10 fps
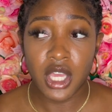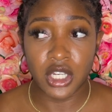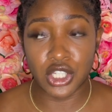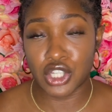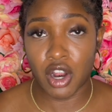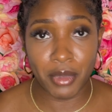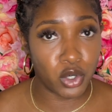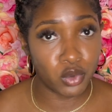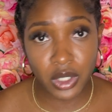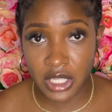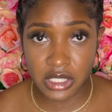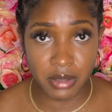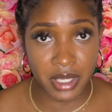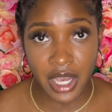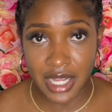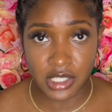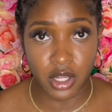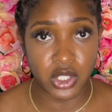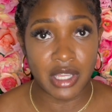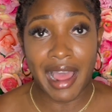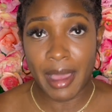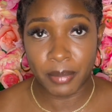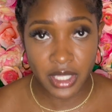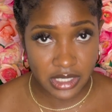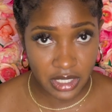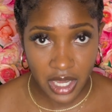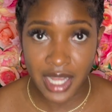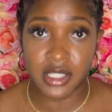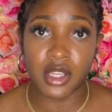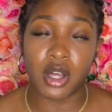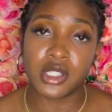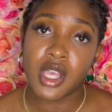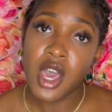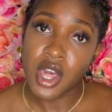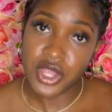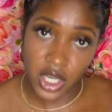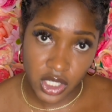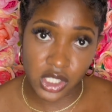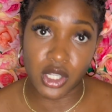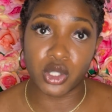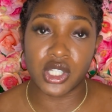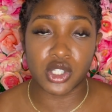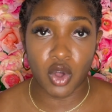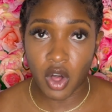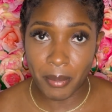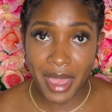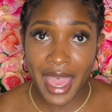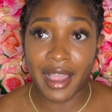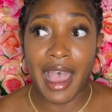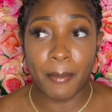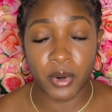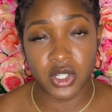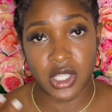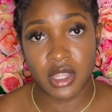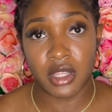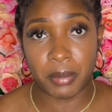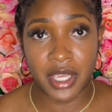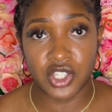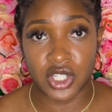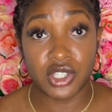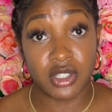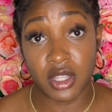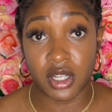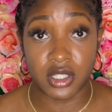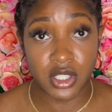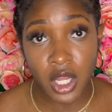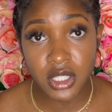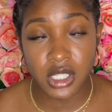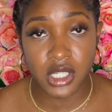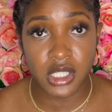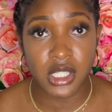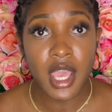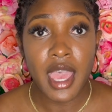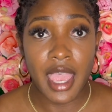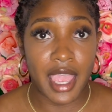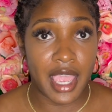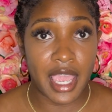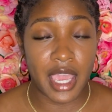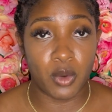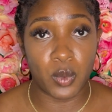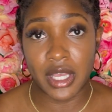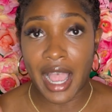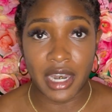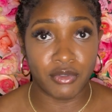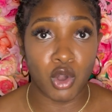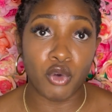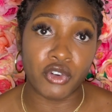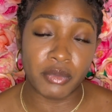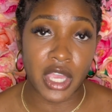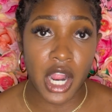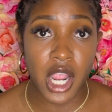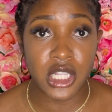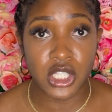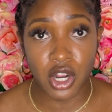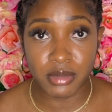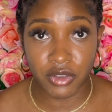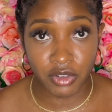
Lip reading: determine who needs to be consulted. I place the consults, the consultants call back, I present the patients to the consultants, and we kind of go from there in terms of